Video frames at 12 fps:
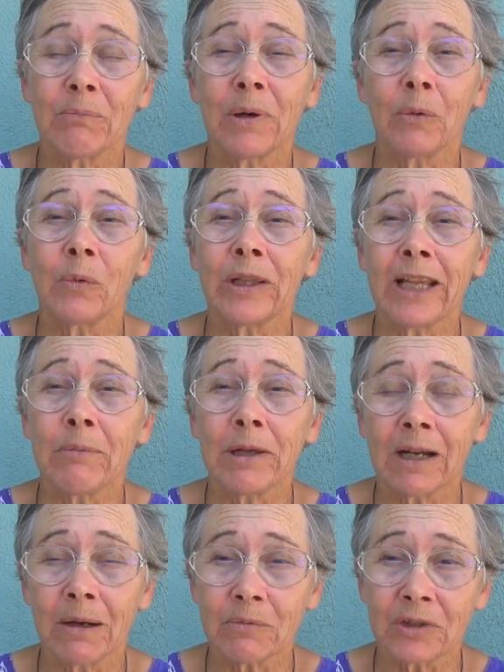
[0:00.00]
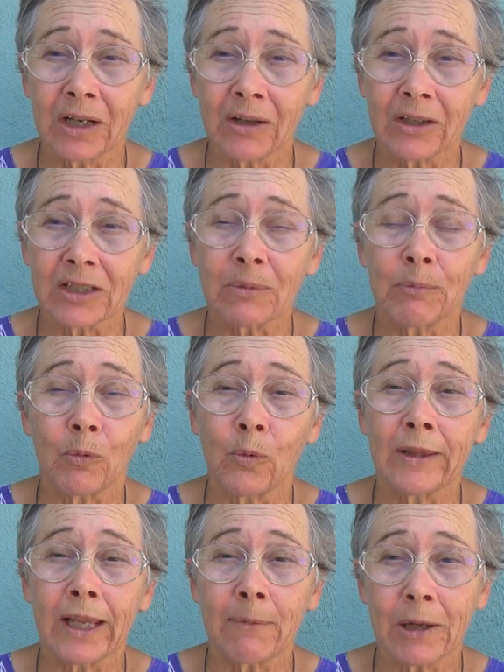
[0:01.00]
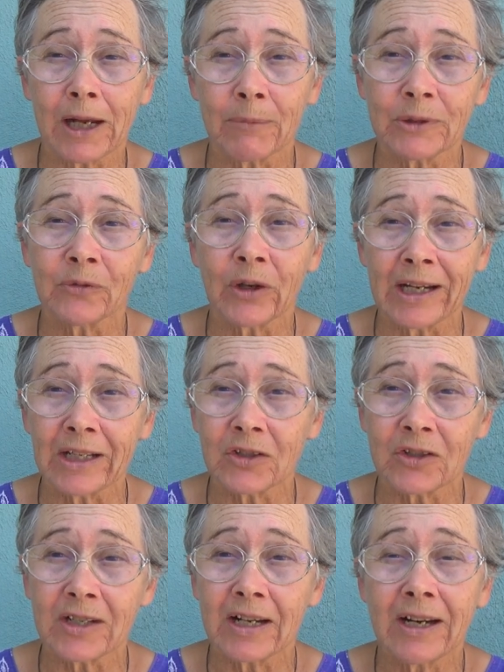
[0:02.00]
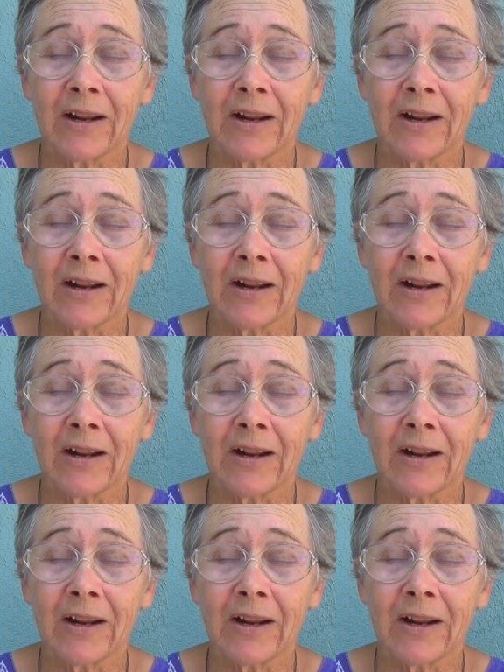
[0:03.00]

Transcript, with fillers: but when they become jealous, when they become enraged,